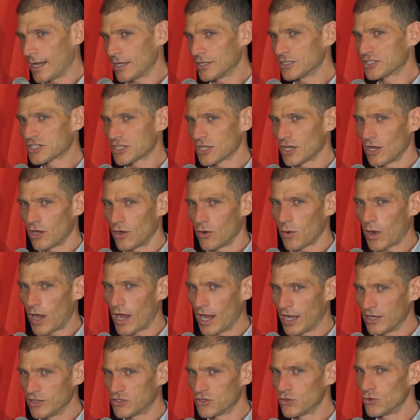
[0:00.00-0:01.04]
So
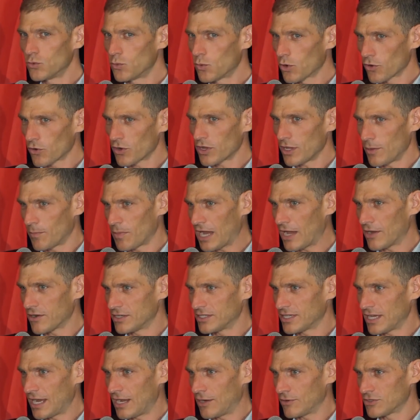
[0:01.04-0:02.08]
I do worry about a
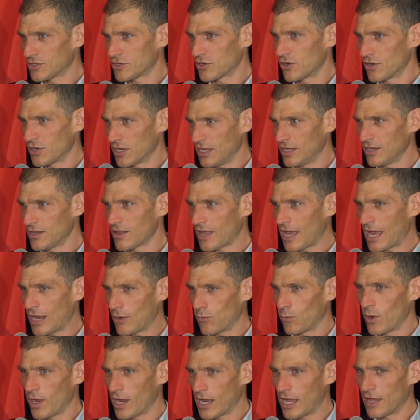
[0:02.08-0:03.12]
downturn in that
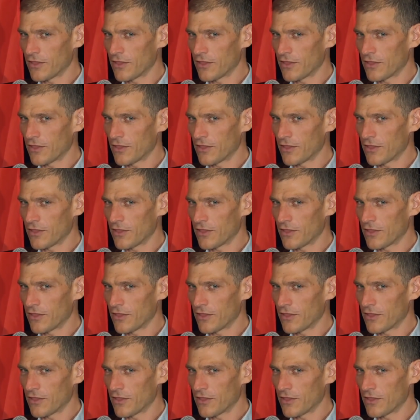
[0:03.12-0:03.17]
way.